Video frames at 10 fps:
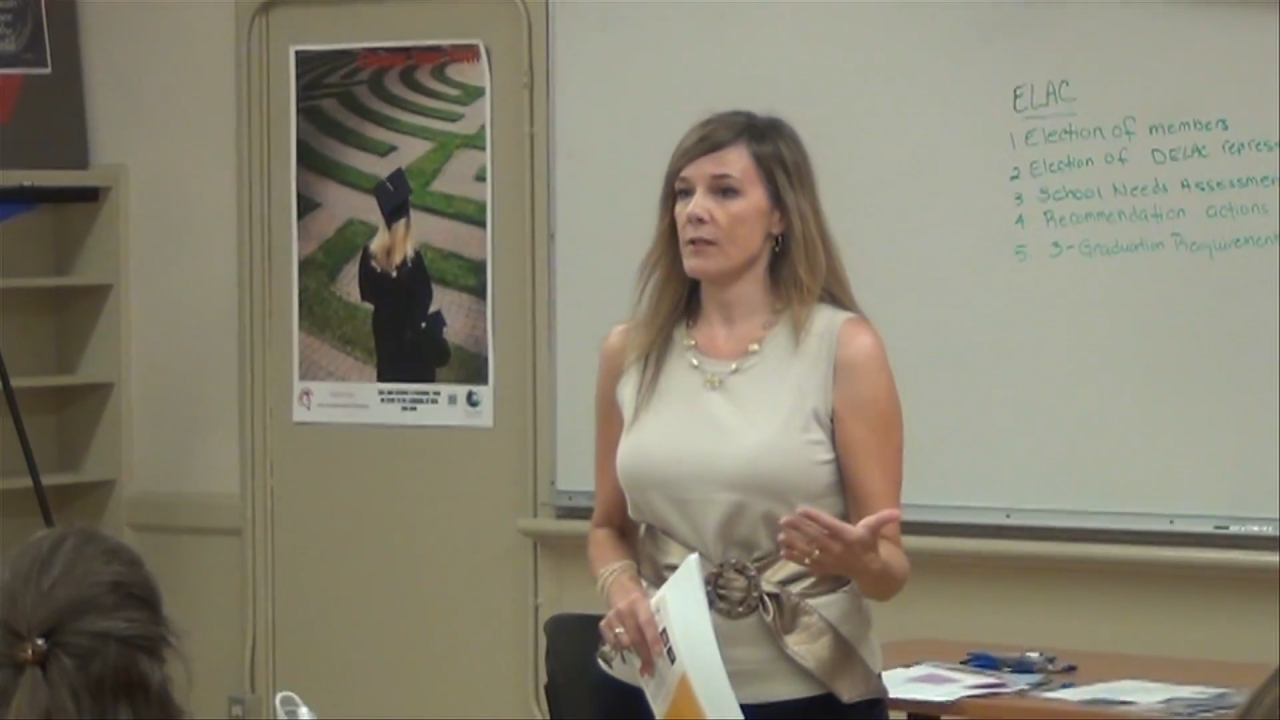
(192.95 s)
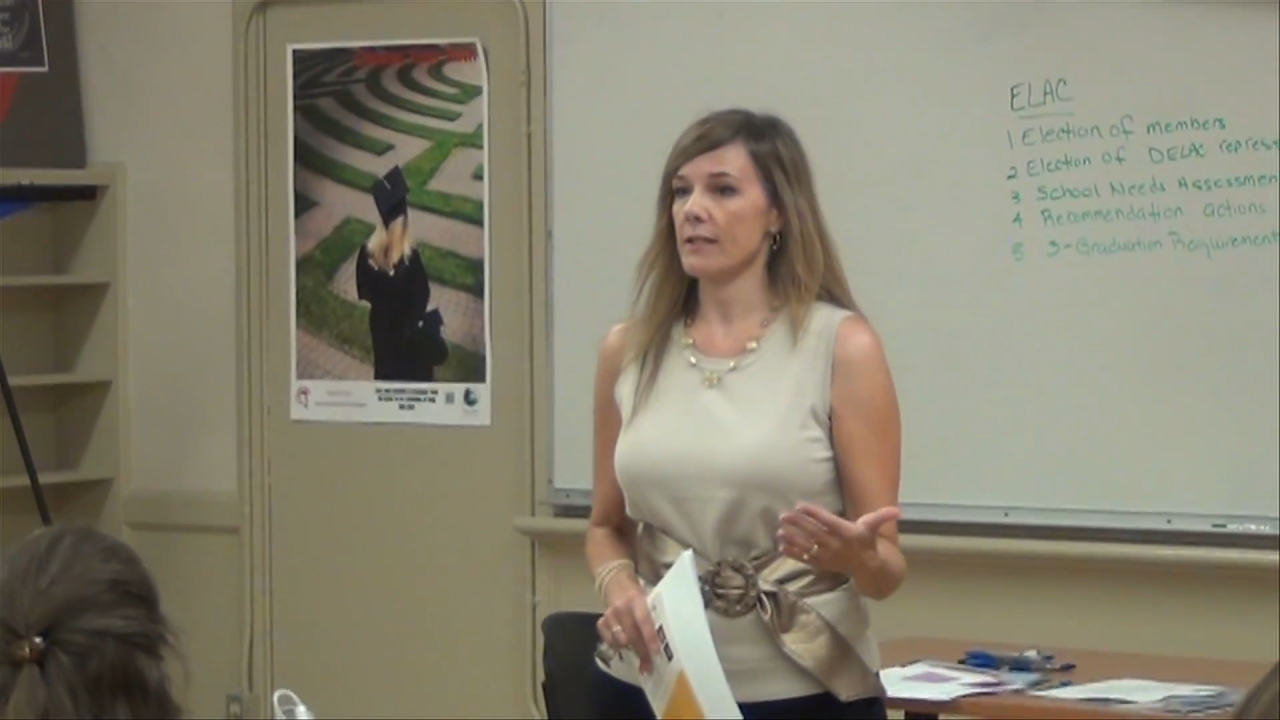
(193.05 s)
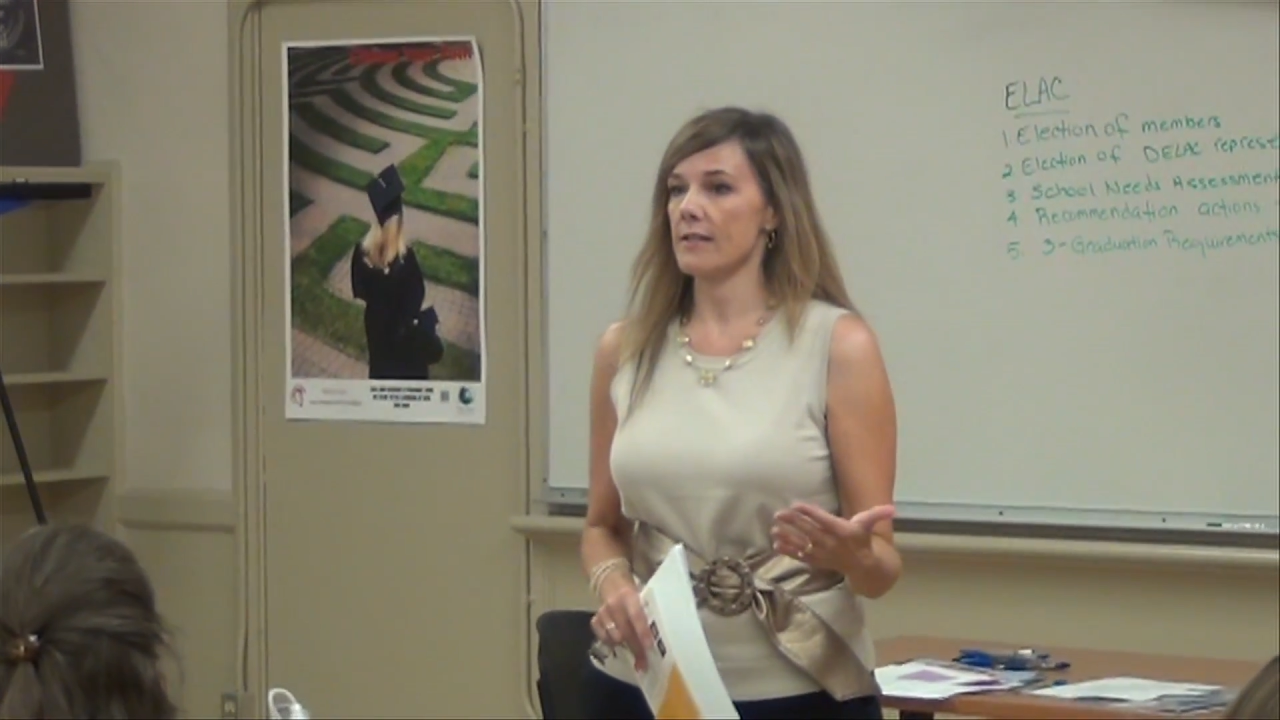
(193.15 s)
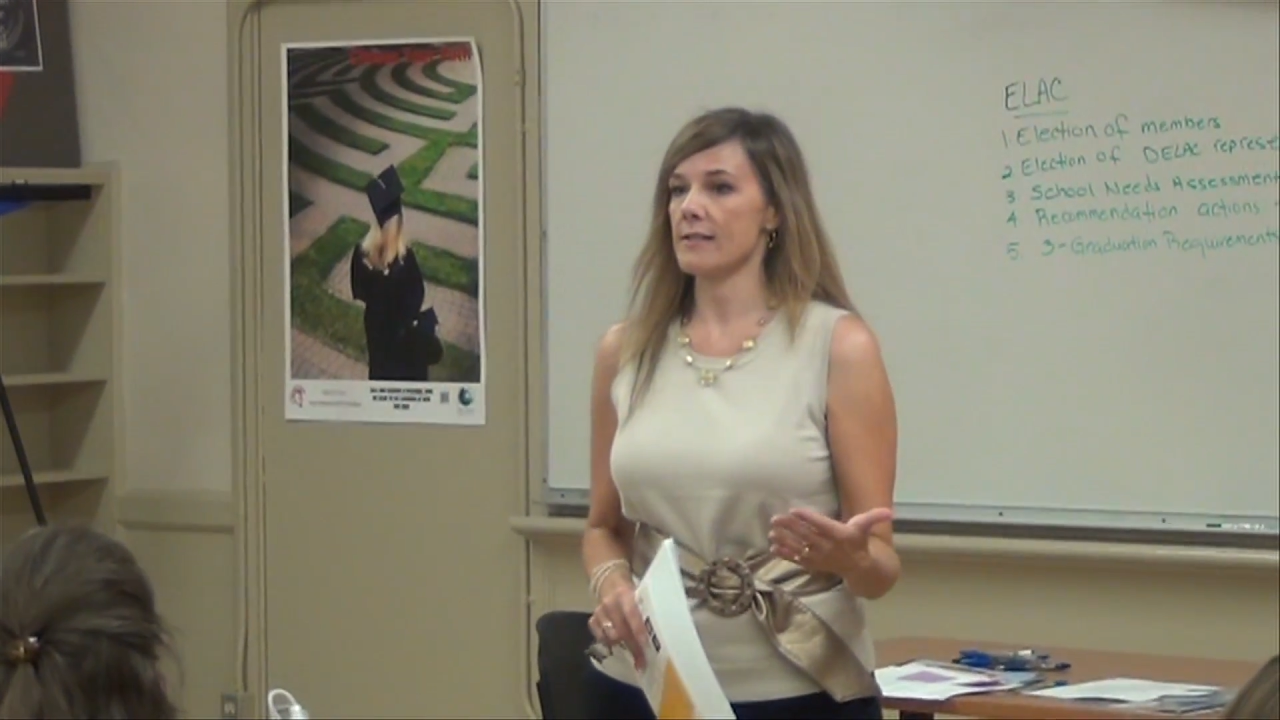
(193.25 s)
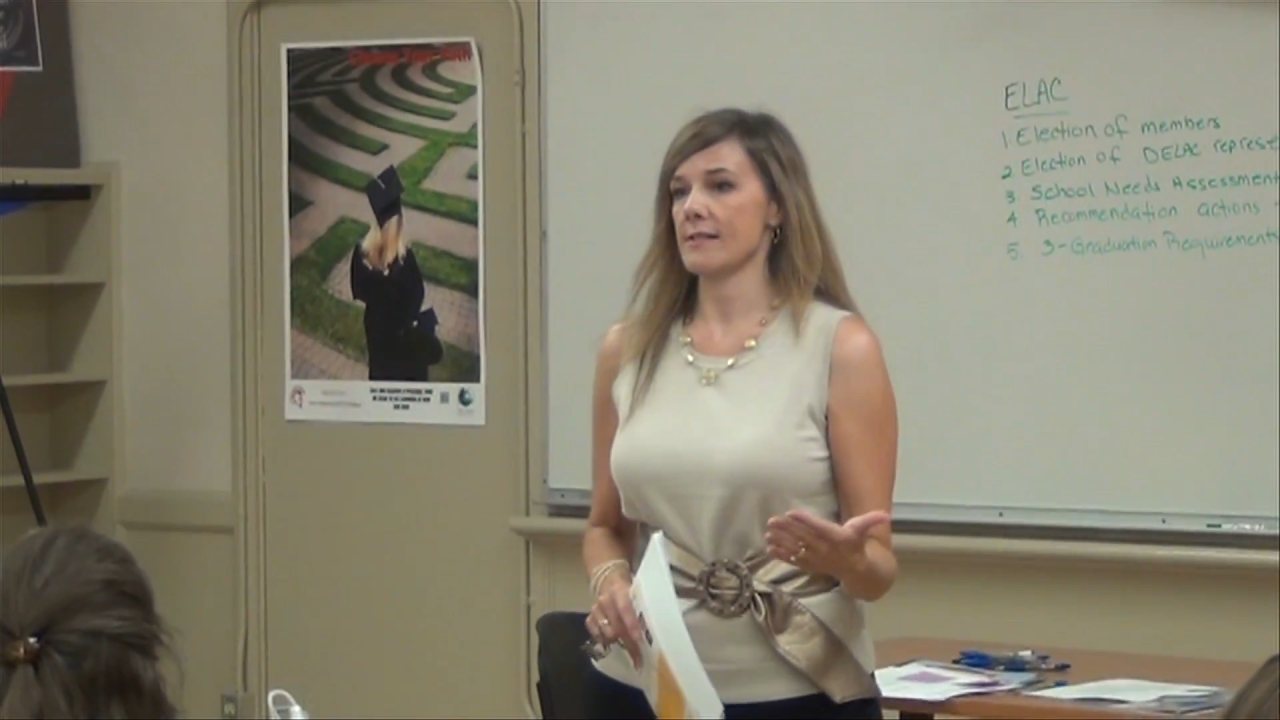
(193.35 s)

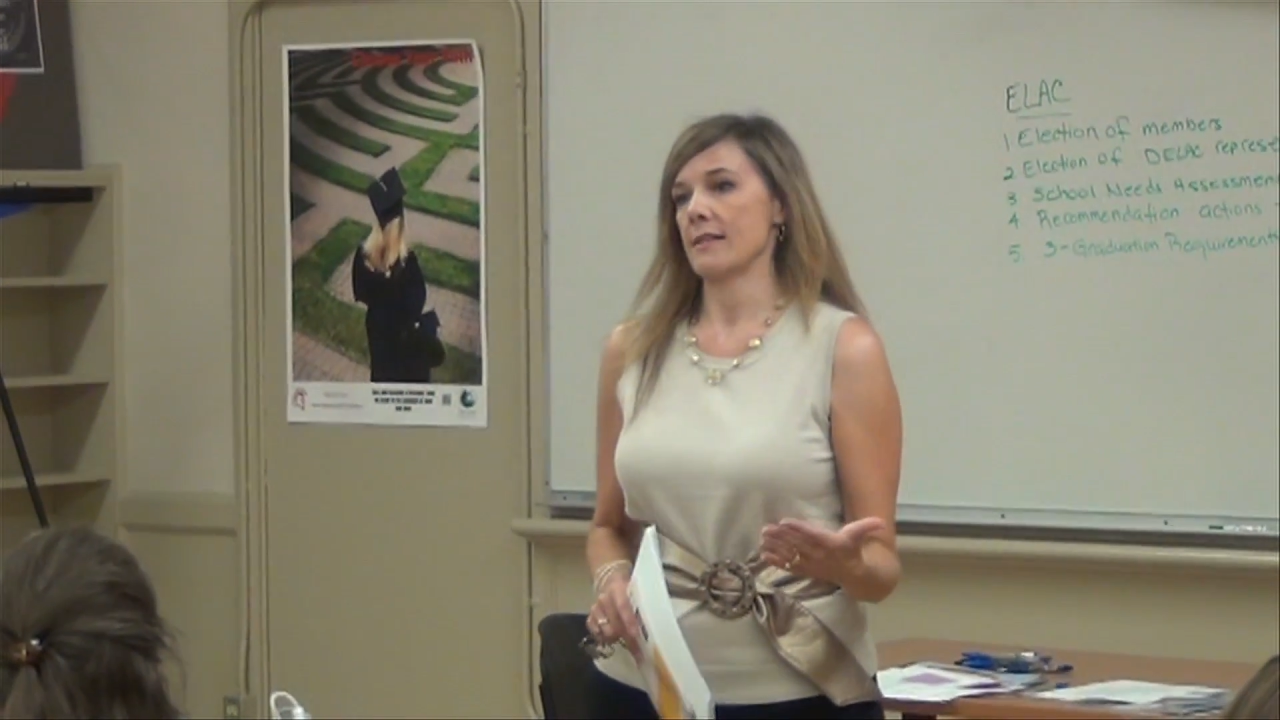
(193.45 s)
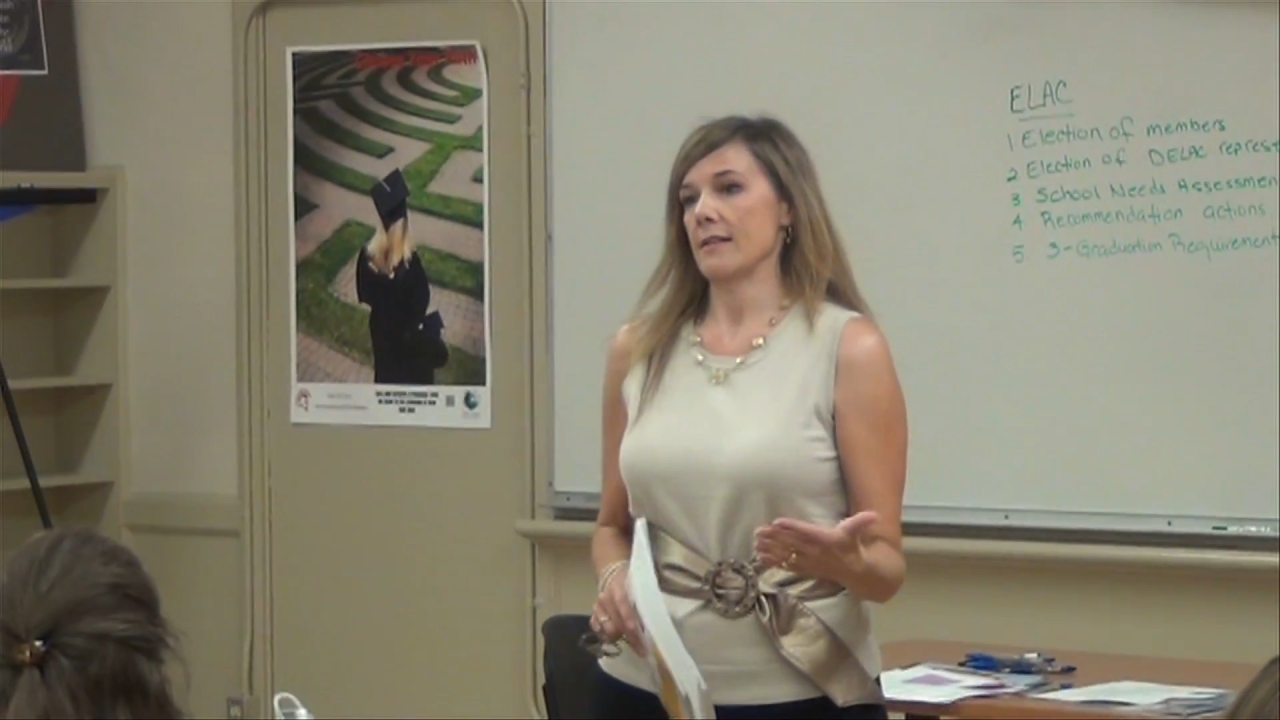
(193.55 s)
because